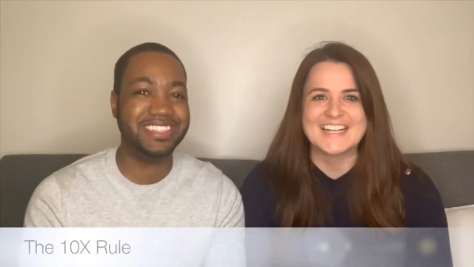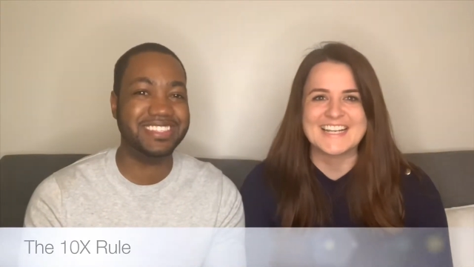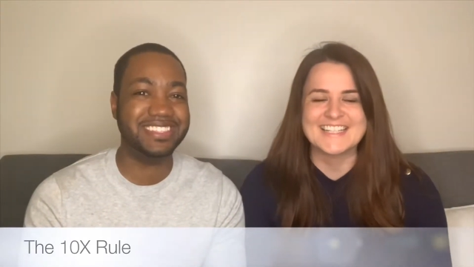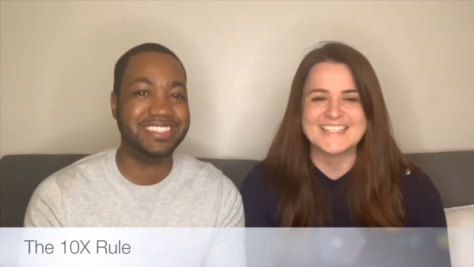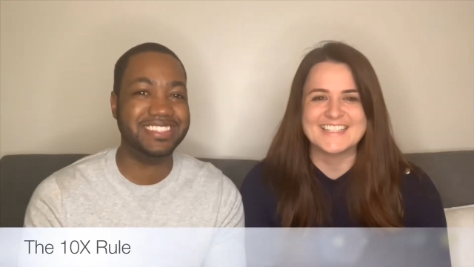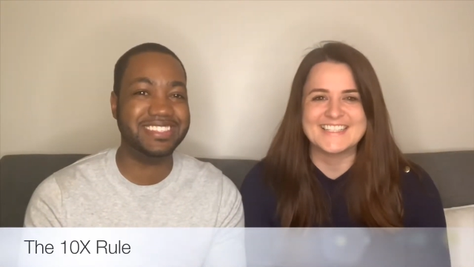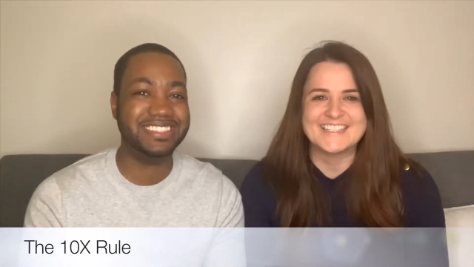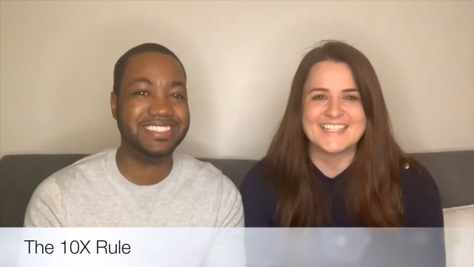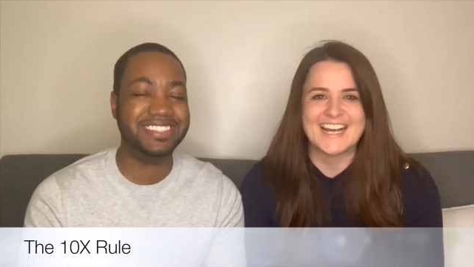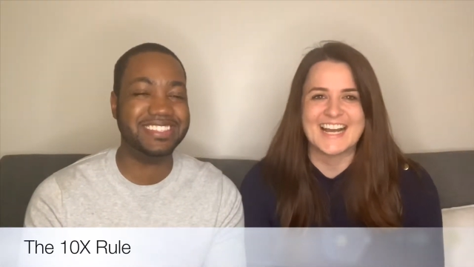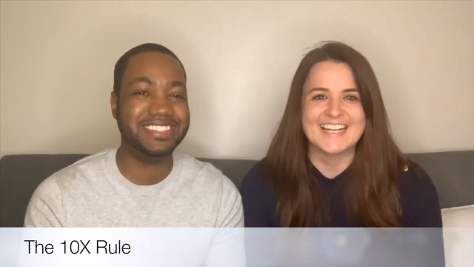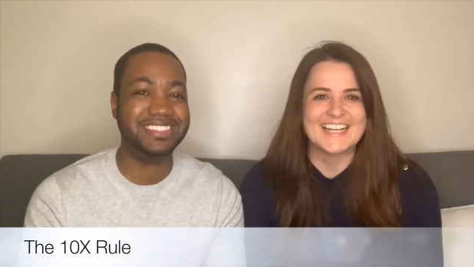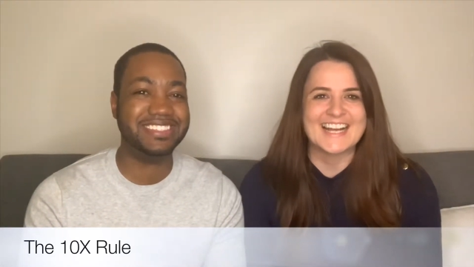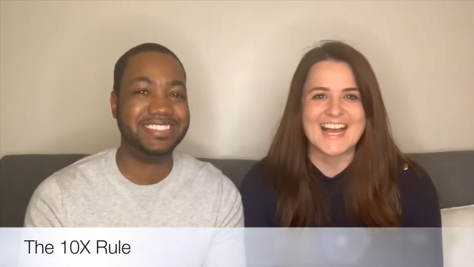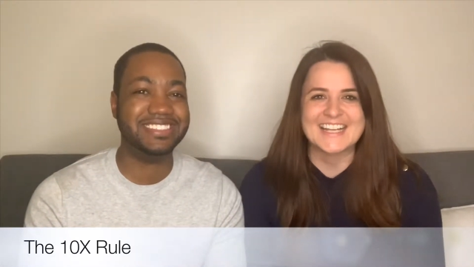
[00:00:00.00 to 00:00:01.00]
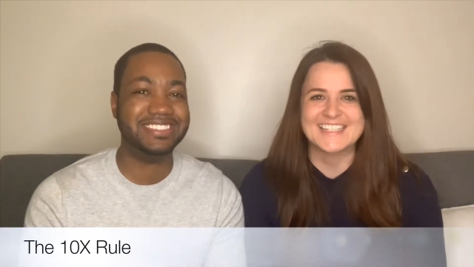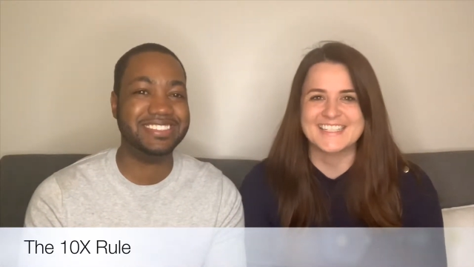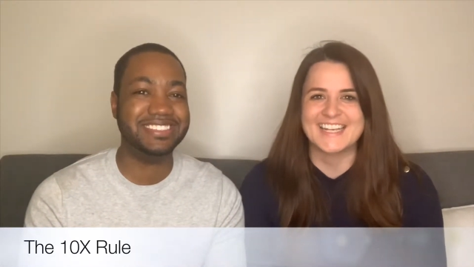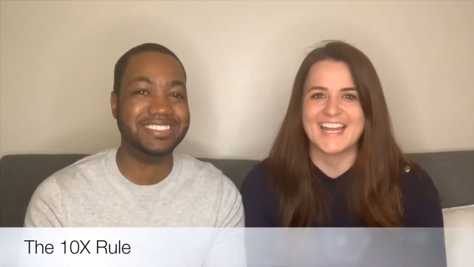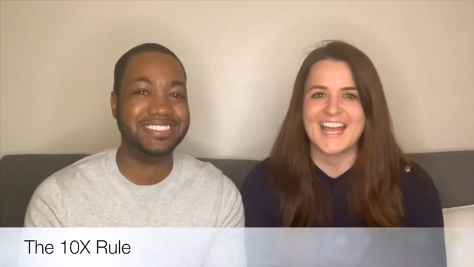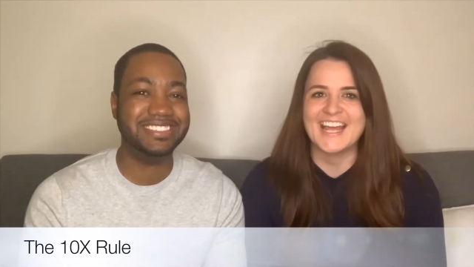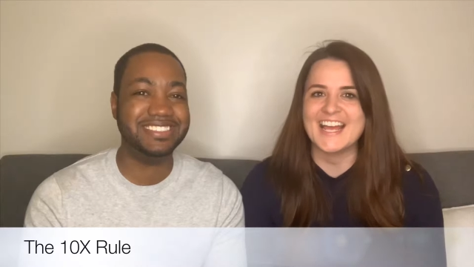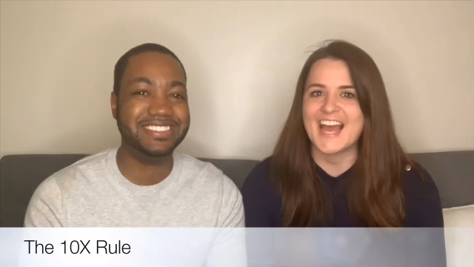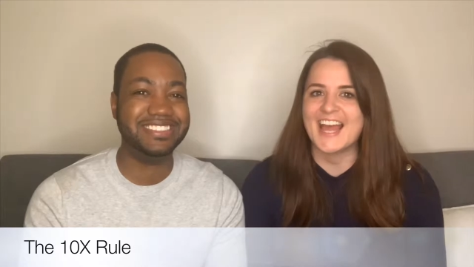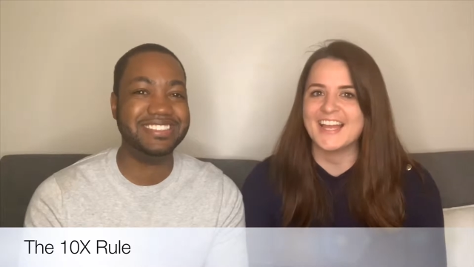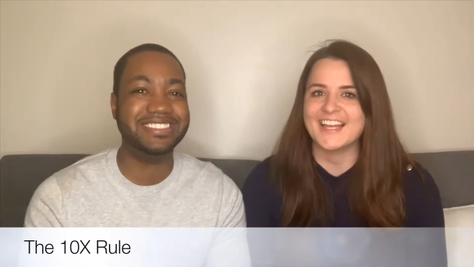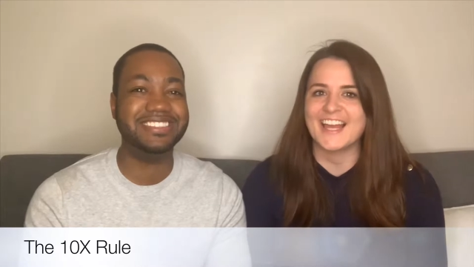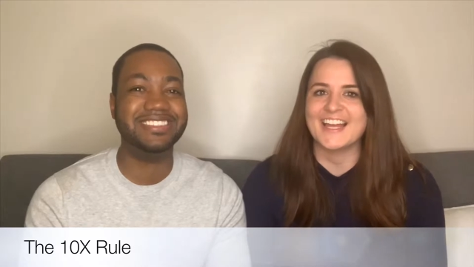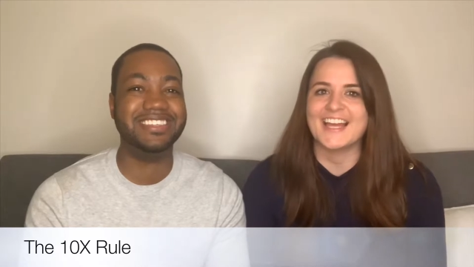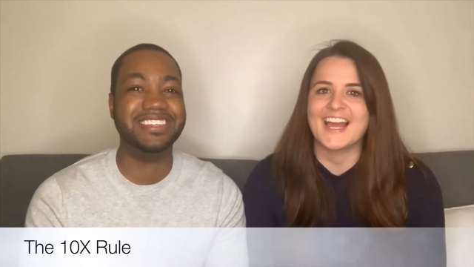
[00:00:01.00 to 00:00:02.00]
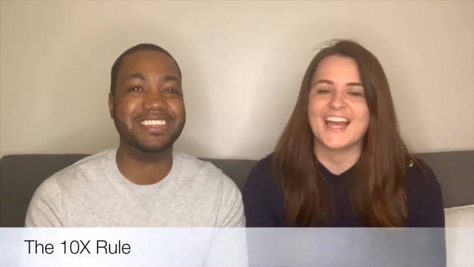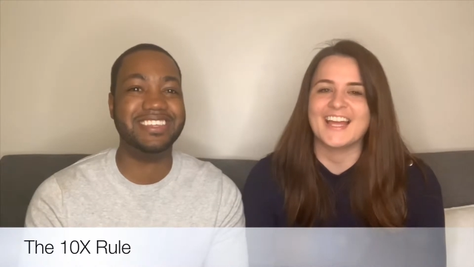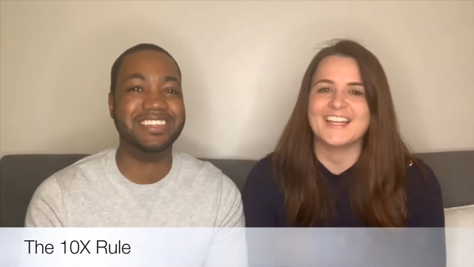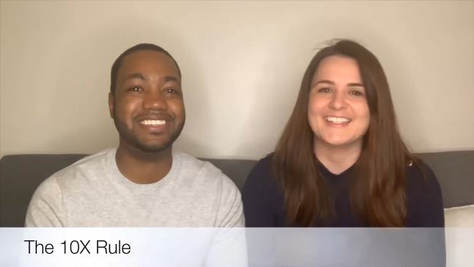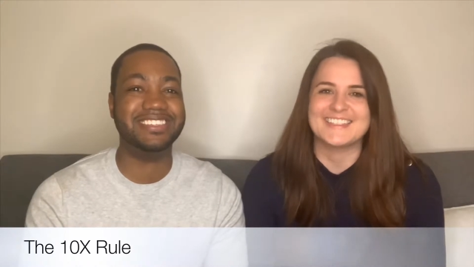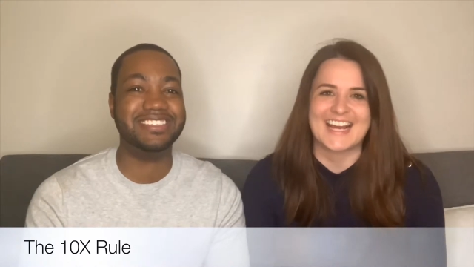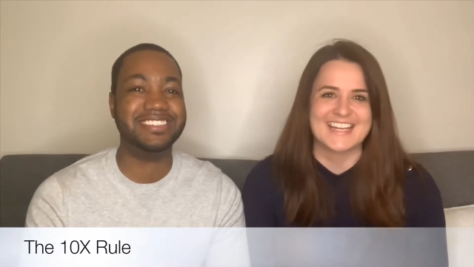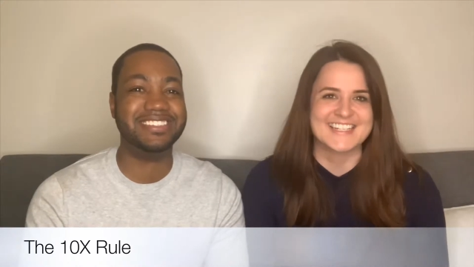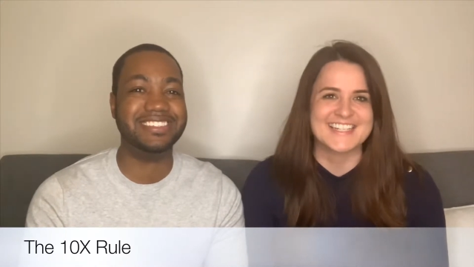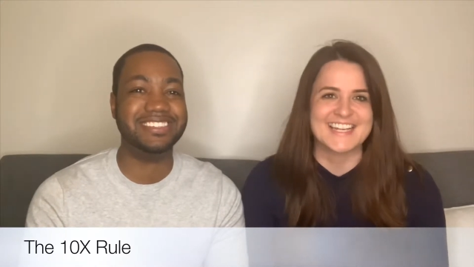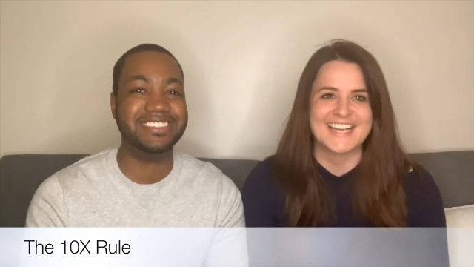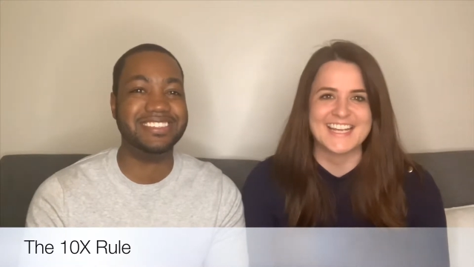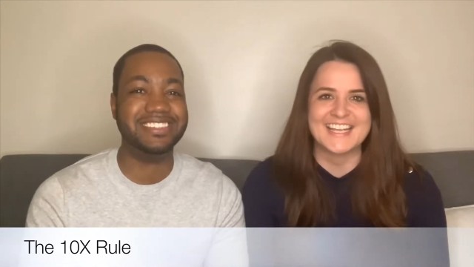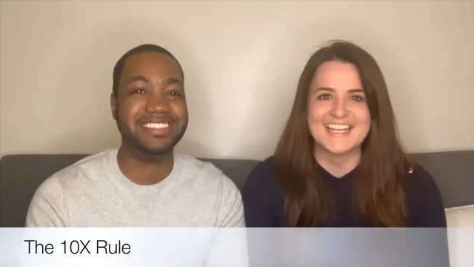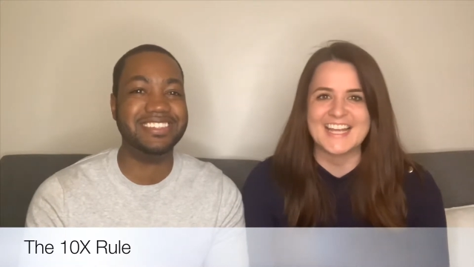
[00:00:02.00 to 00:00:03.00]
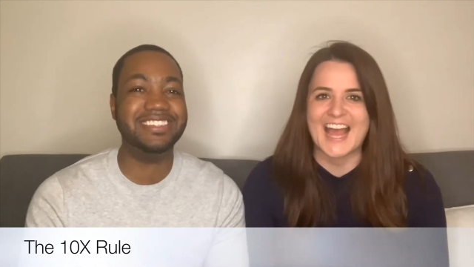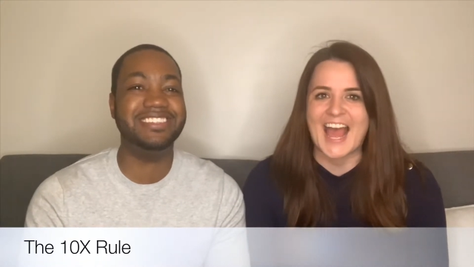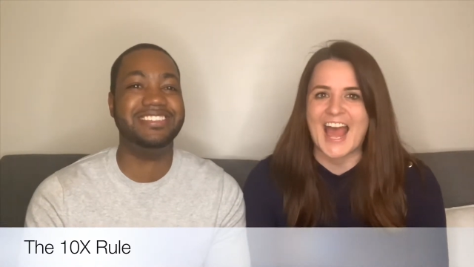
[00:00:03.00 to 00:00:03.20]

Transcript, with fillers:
Speaker 1: it's Dan and Ash here, aka Dashley,